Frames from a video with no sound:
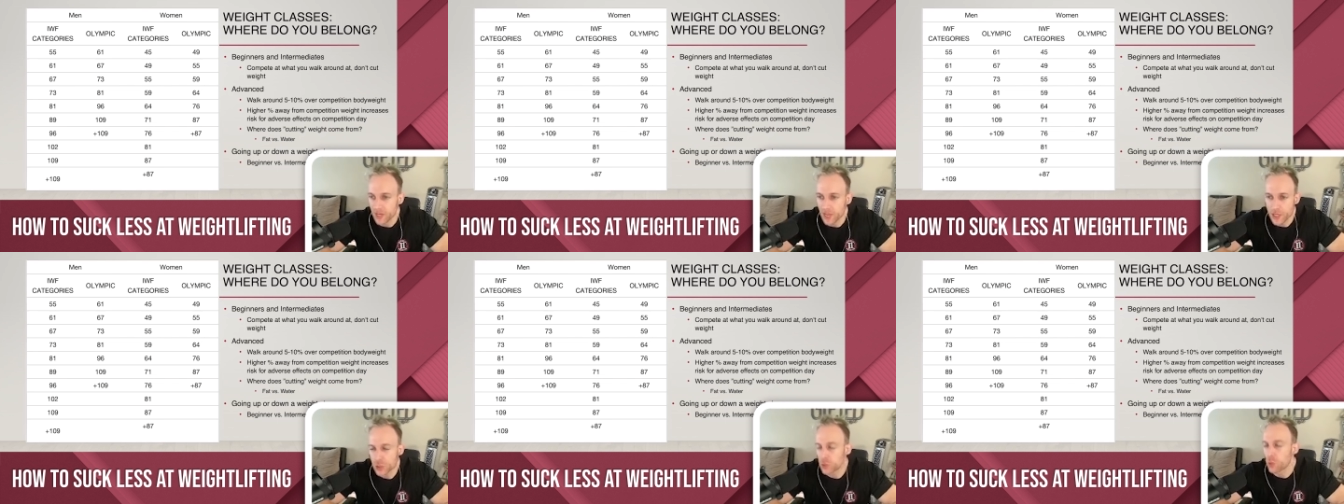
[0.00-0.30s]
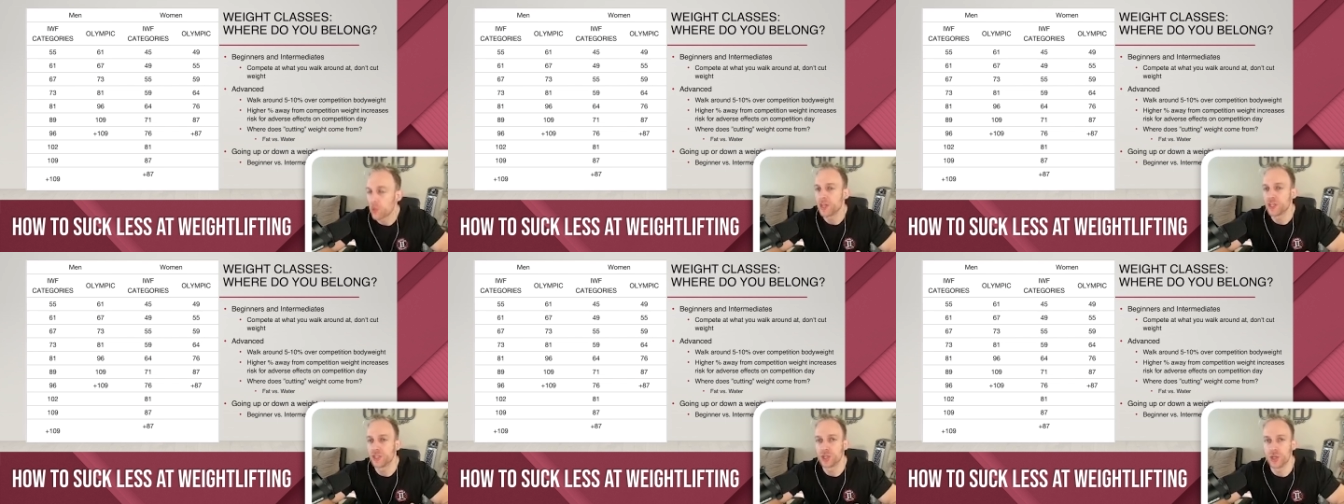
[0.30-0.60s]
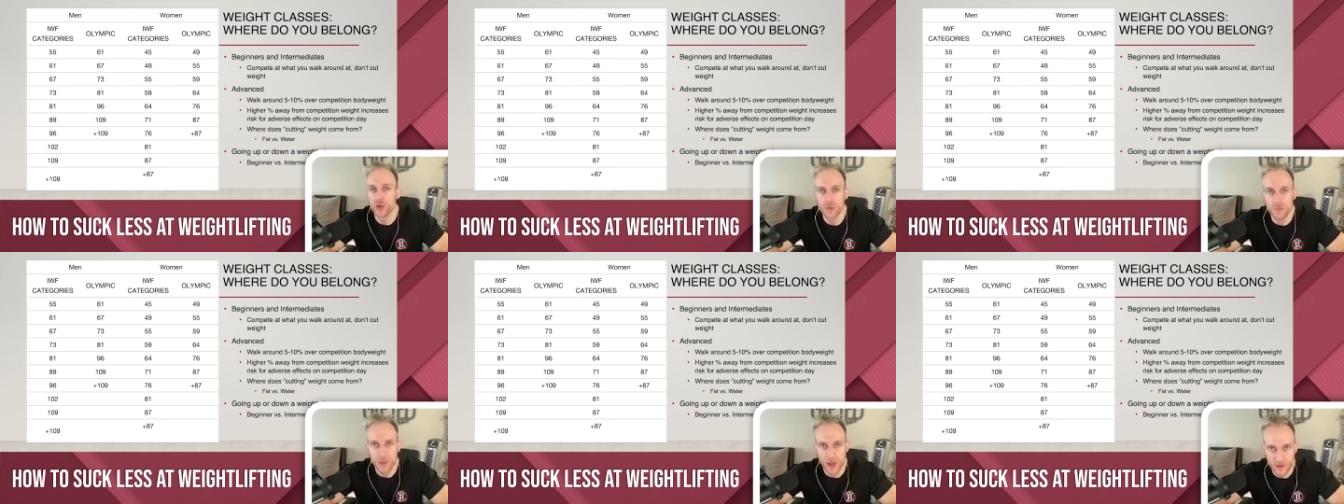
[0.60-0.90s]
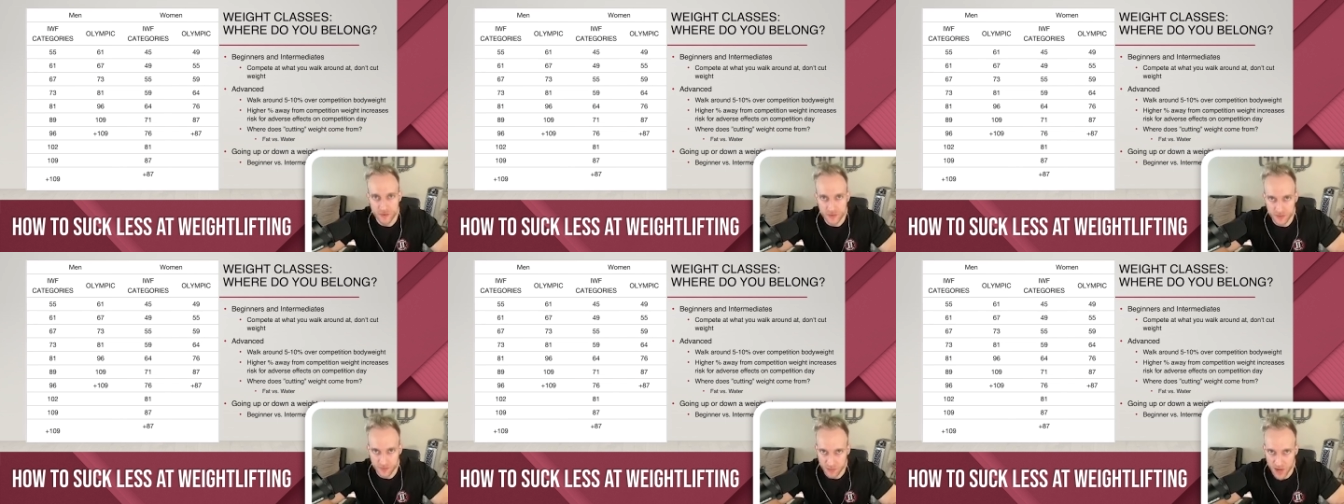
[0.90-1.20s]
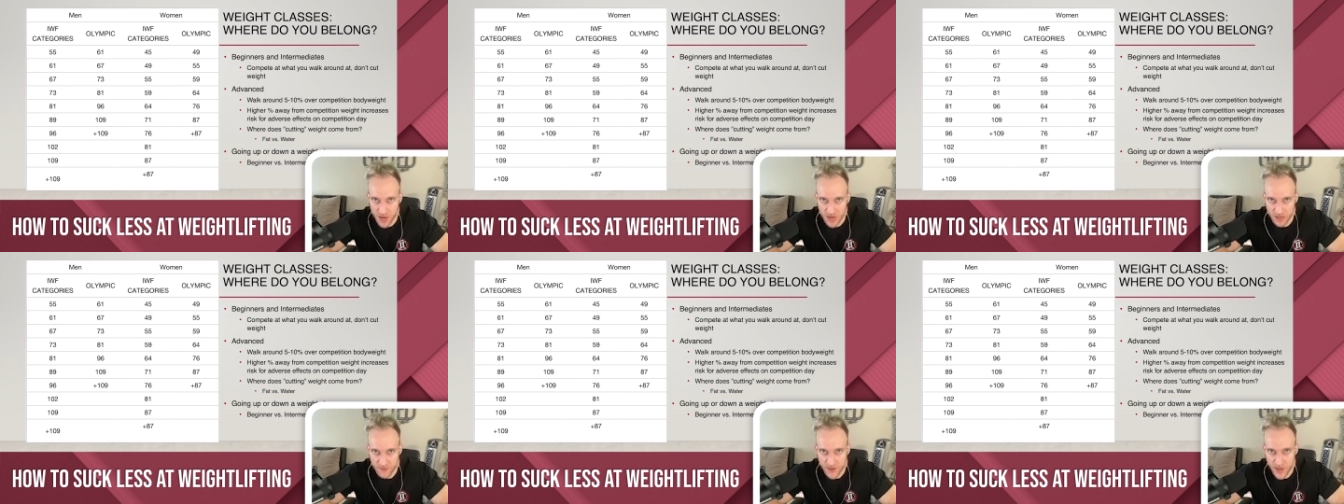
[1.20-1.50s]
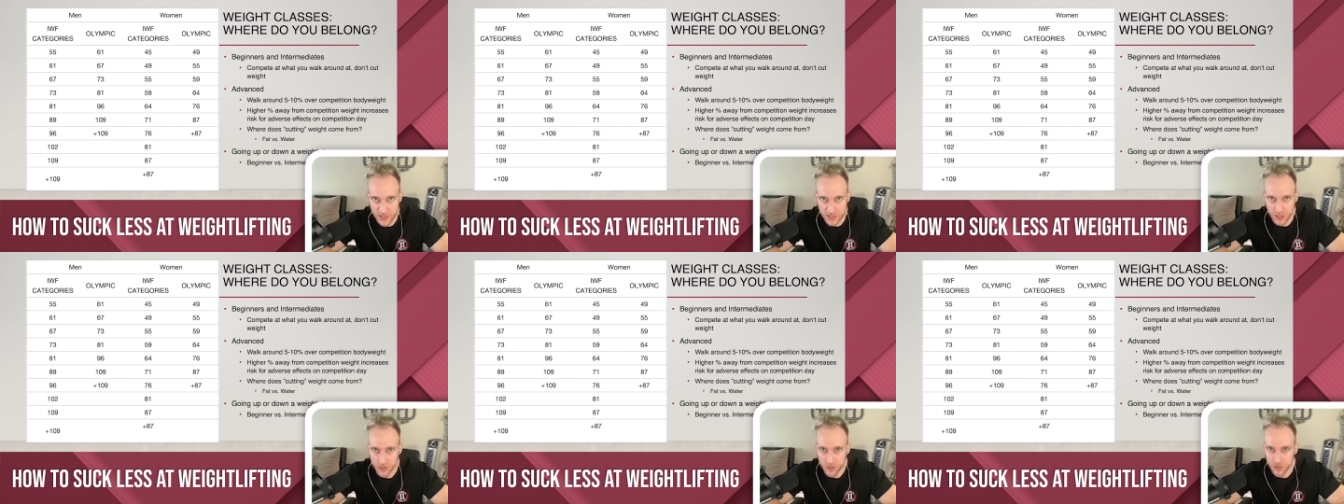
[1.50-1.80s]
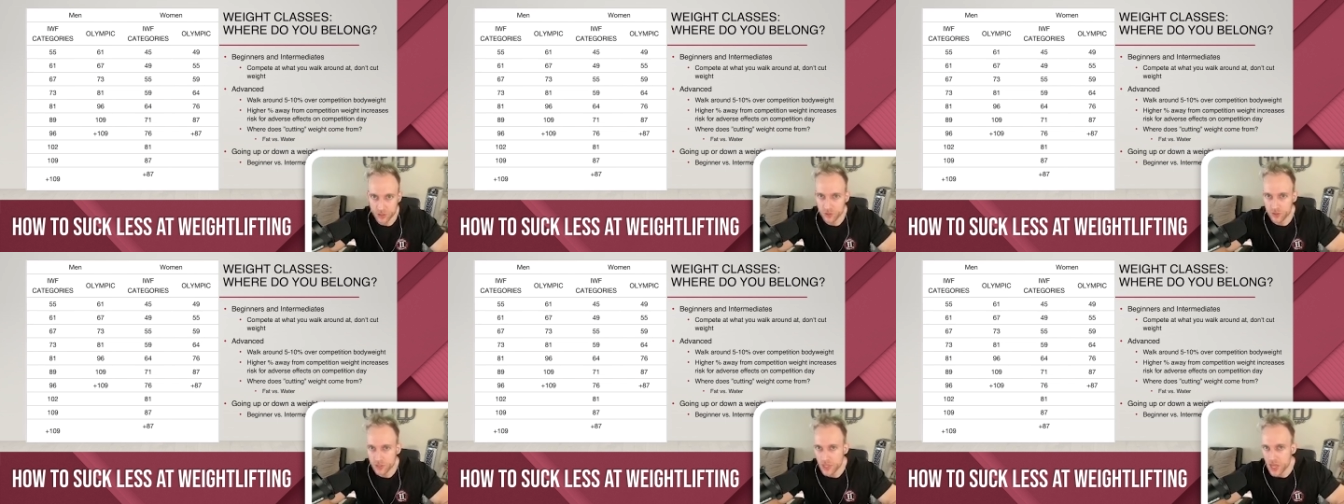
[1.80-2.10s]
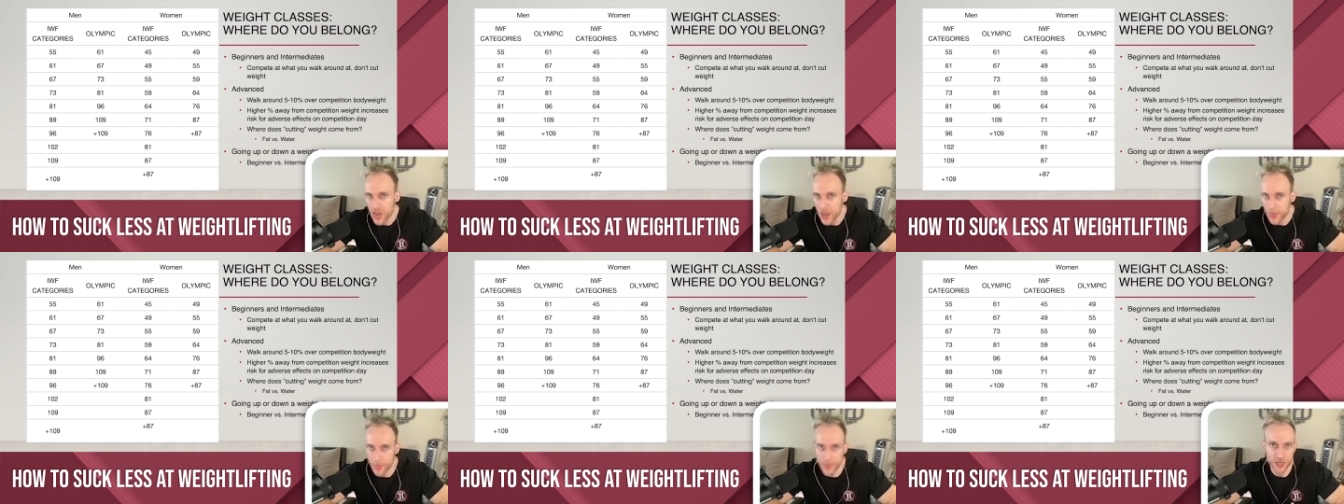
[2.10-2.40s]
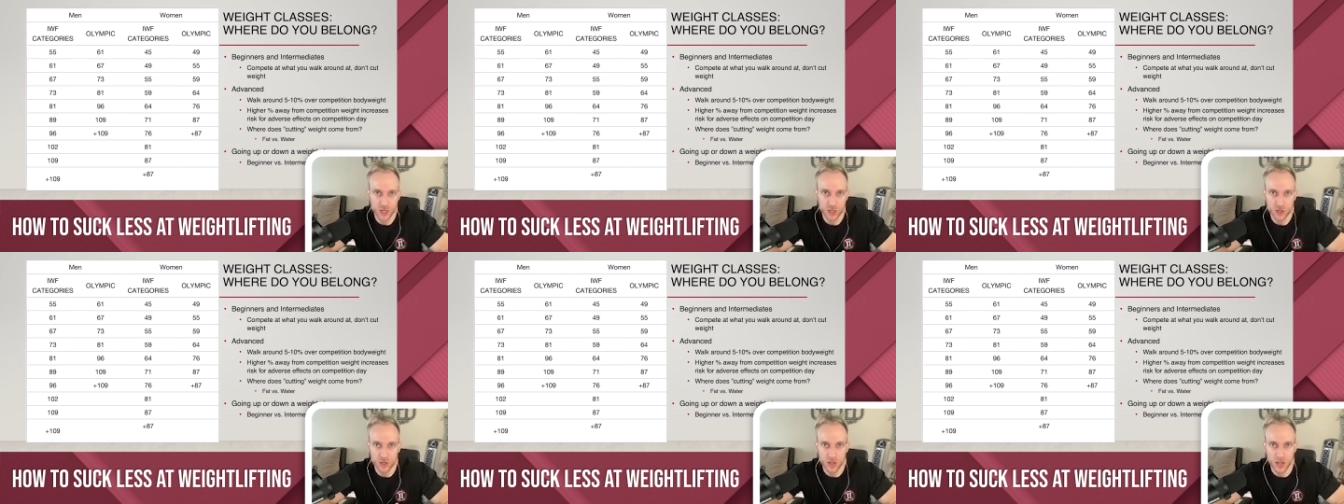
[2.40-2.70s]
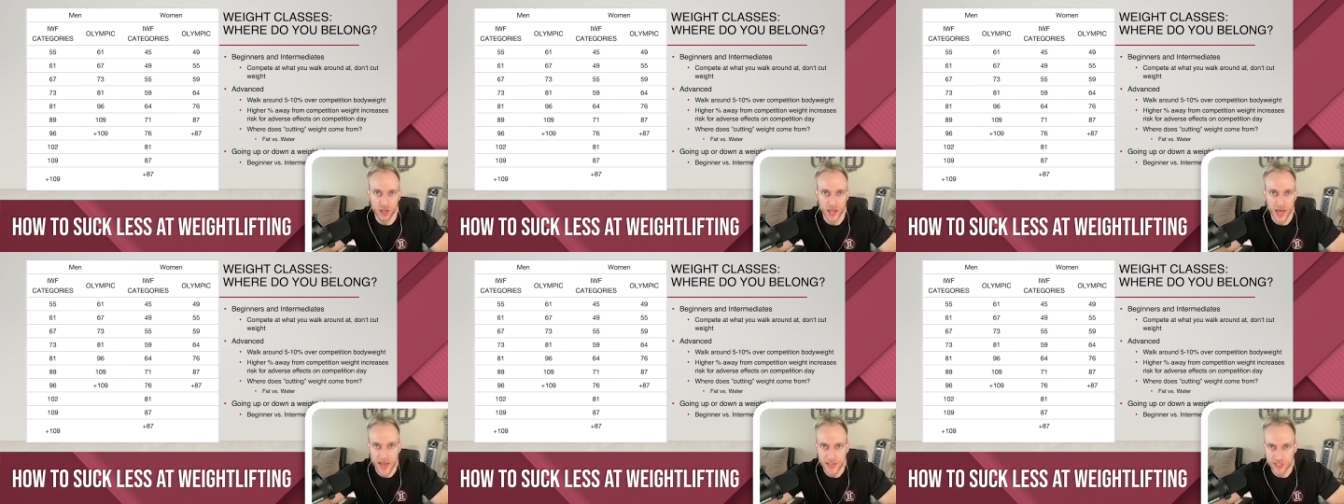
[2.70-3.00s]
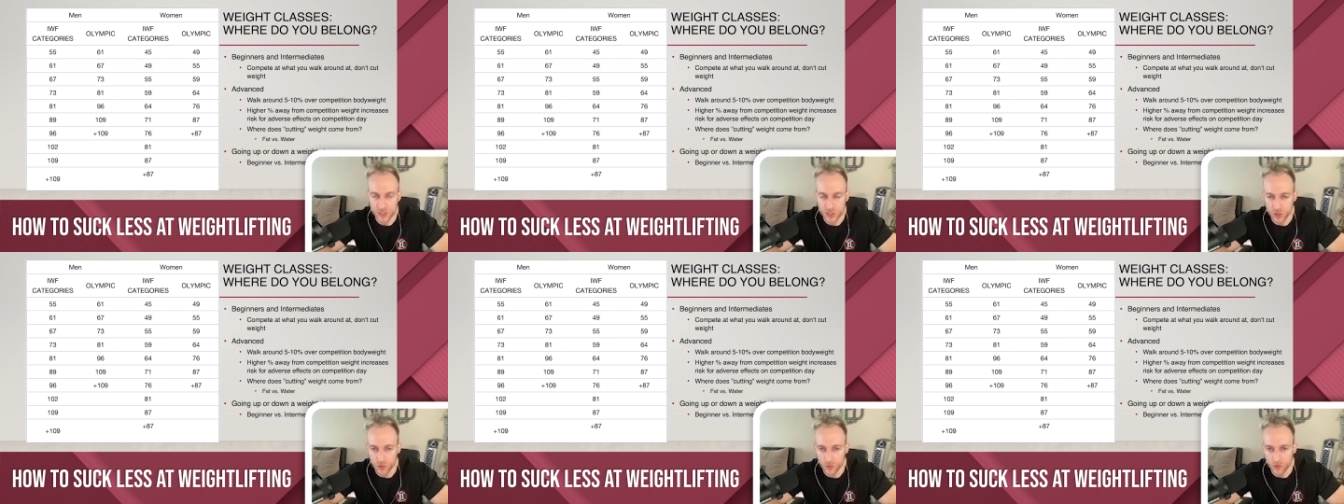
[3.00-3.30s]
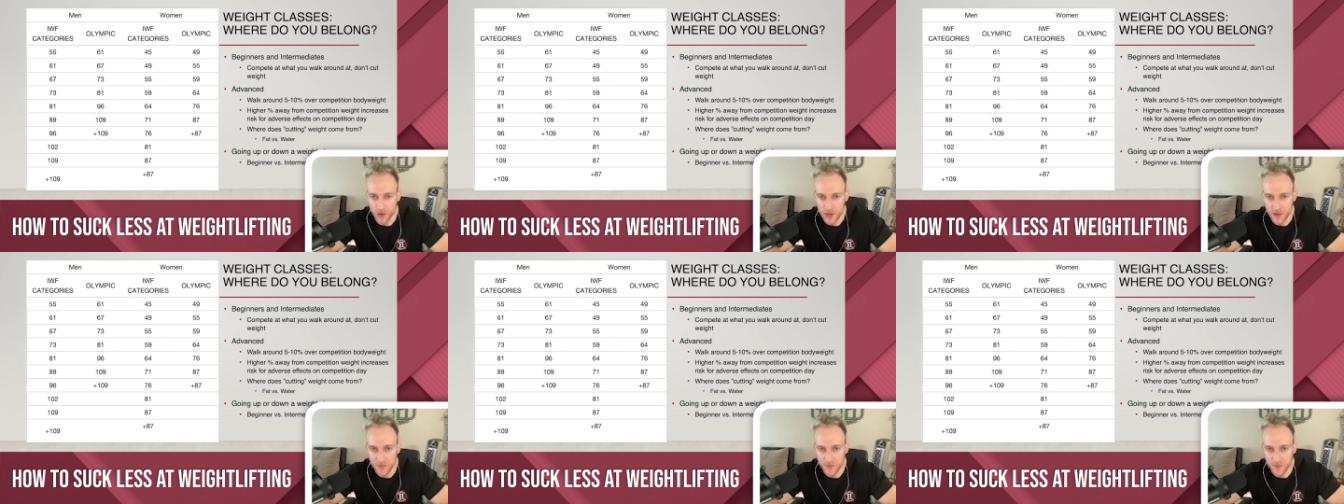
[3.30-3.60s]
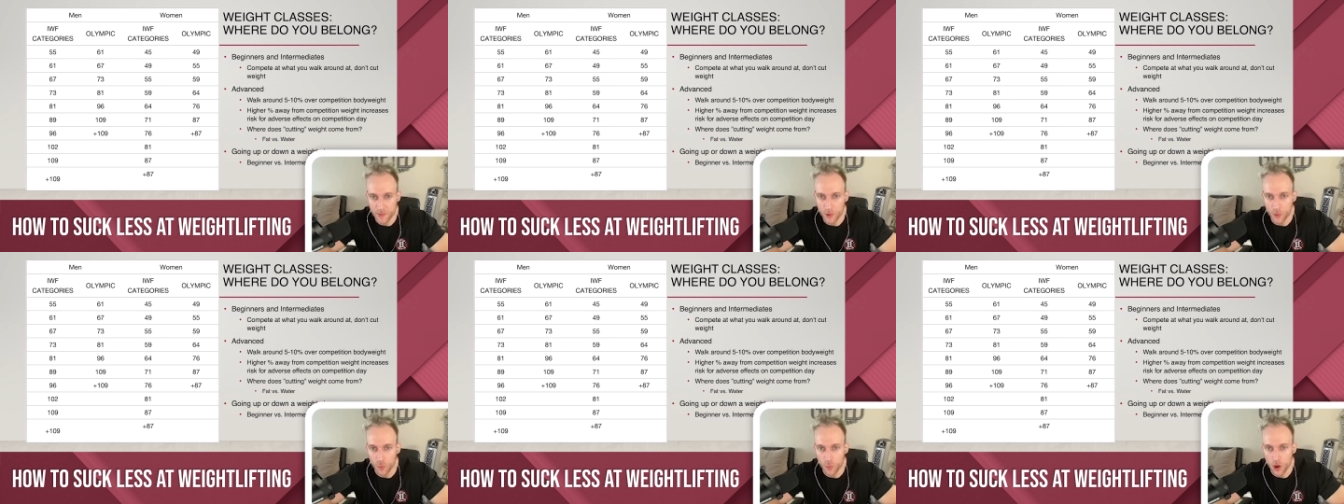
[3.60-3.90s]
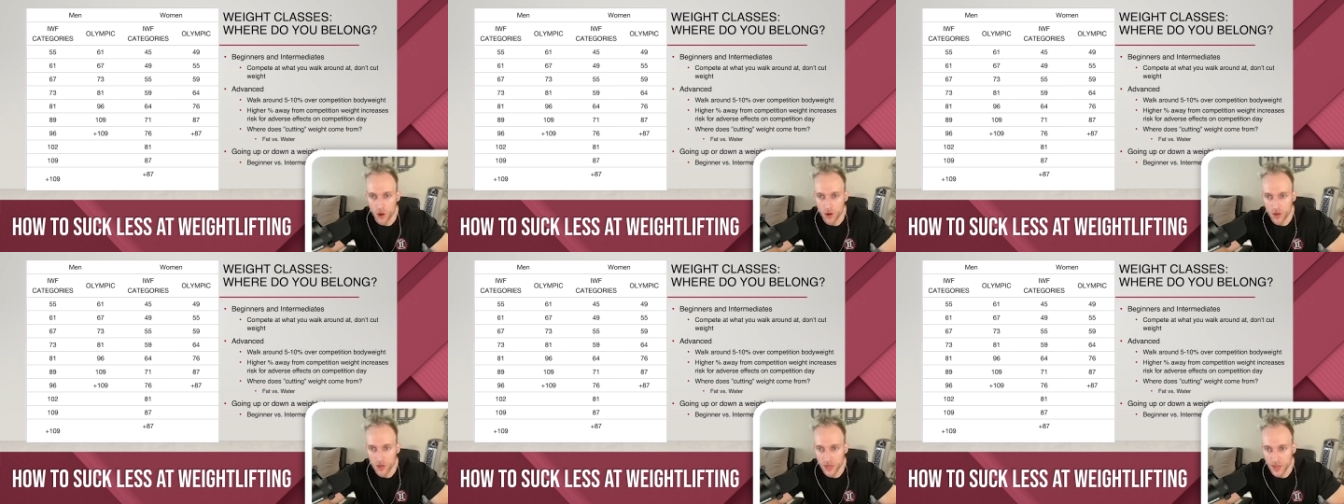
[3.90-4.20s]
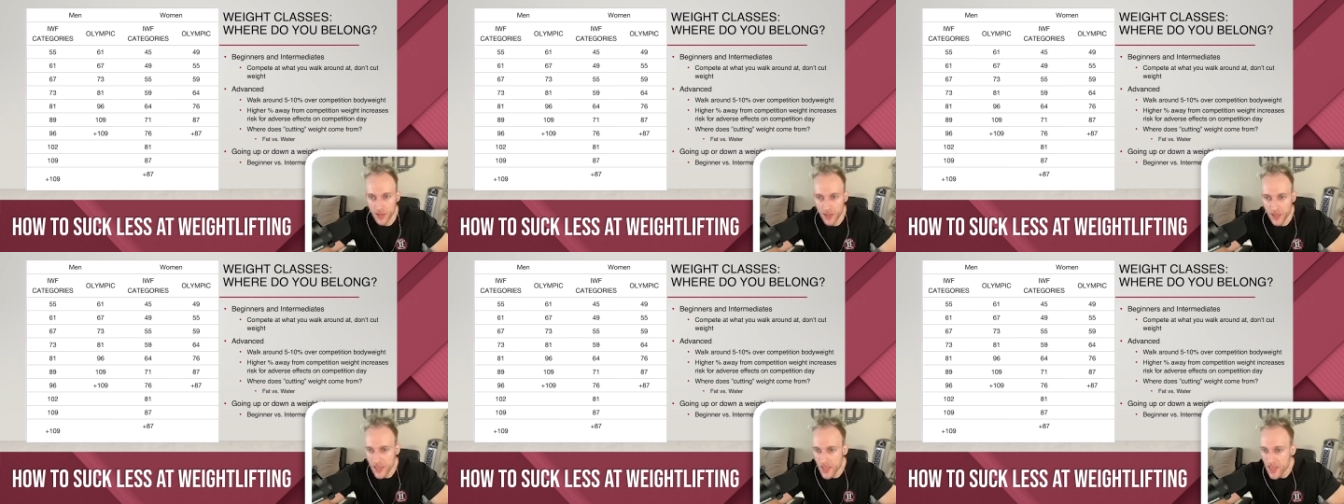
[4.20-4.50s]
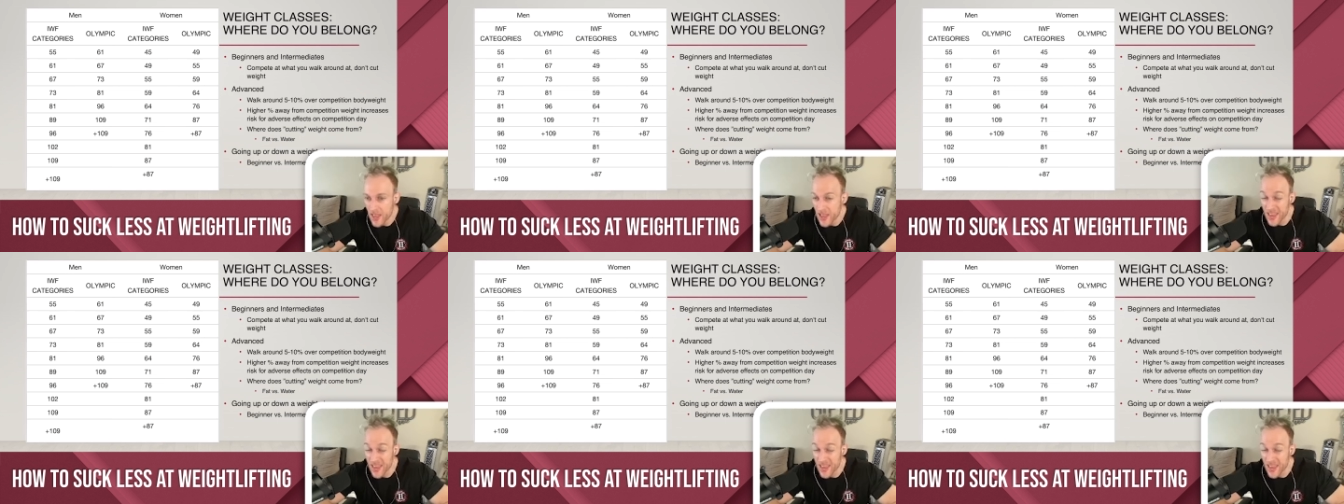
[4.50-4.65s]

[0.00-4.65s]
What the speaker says: 22 pounds of body fat to lose, and then you can do the last 3 from a water cut?